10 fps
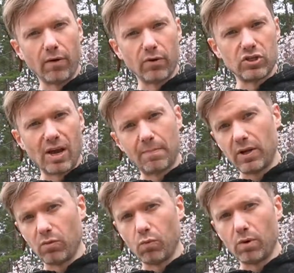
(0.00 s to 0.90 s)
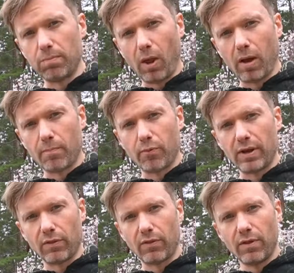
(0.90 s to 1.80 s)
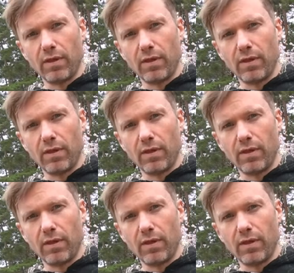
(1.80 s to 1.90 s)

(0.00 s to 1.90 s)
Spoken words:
or Japanese woodblock prints.